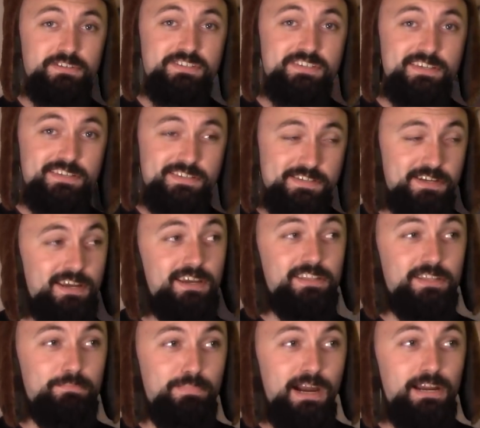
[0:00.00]
exist,
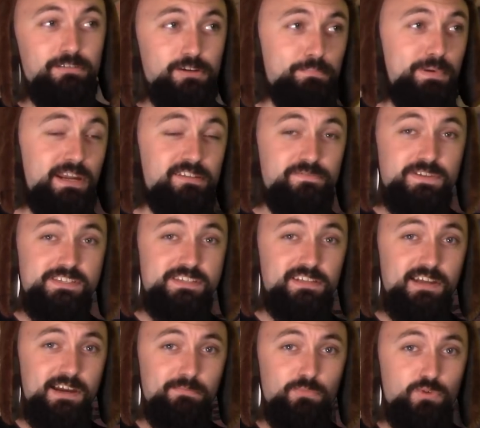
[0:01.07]
the Pyro benefits a
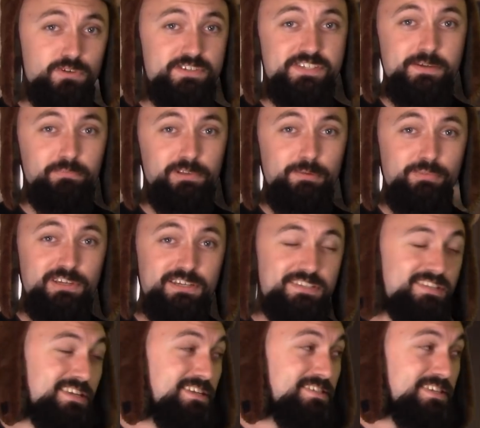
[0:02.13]
lot more simply
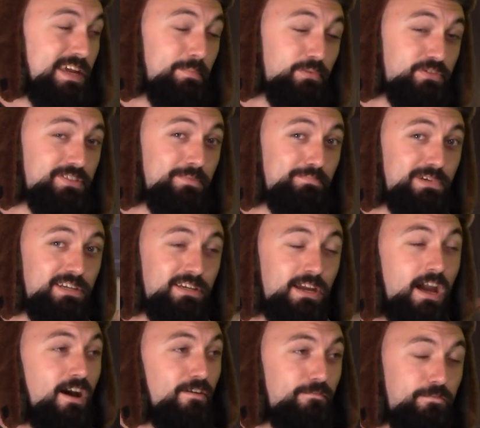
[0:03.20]
because he's able to be
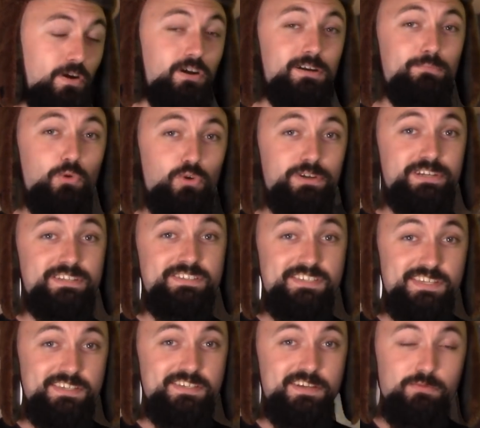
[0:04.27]
far more
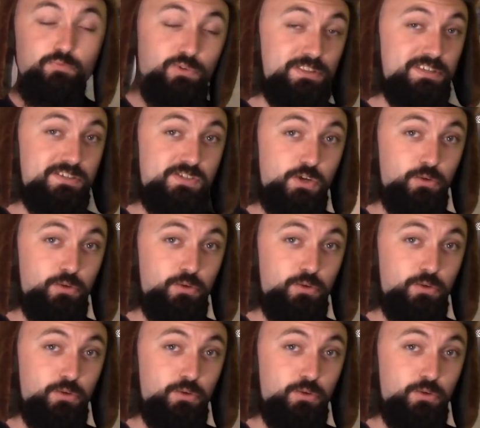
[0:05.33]
consistent with his